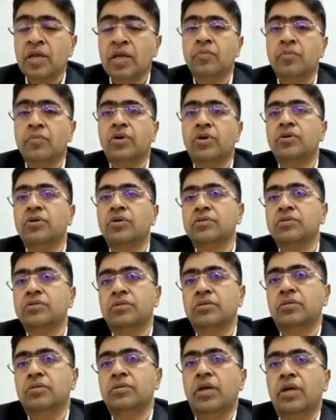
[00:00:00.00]
because
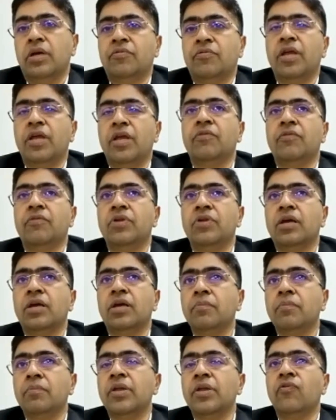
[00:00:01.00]
every
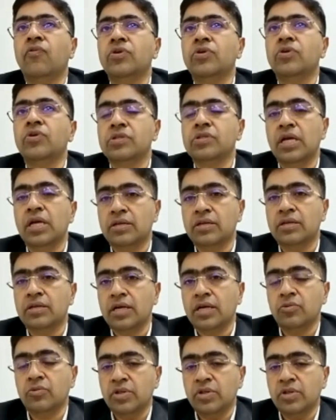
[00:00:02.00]
company wants their drug
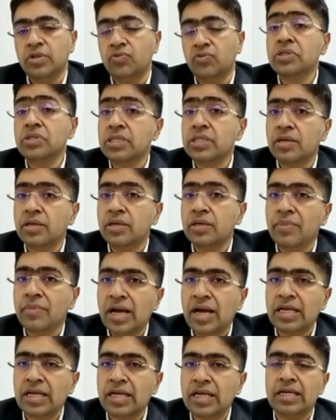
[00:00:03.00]
to be the first in the
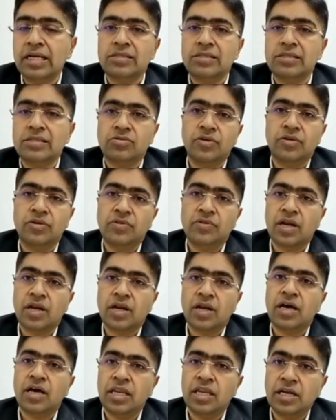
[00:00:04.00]
market. So if there
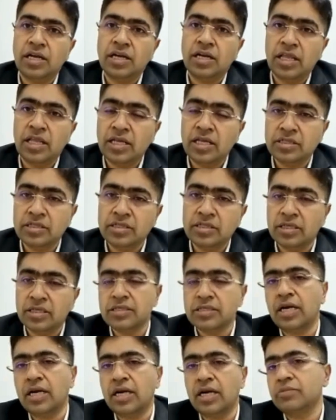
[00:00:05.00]
are any delays in the
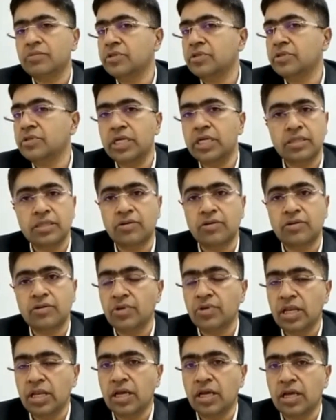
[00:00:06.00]
startup stage, that
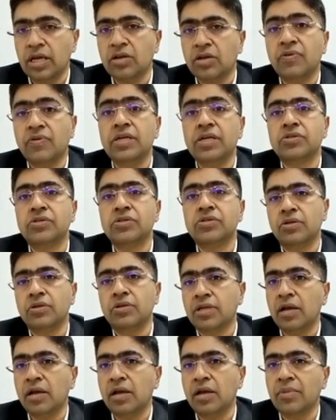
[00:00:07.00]
really kind of hits your
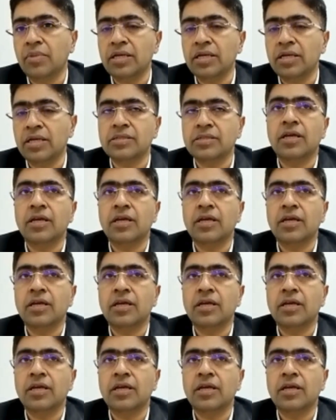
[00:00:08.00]
timelines.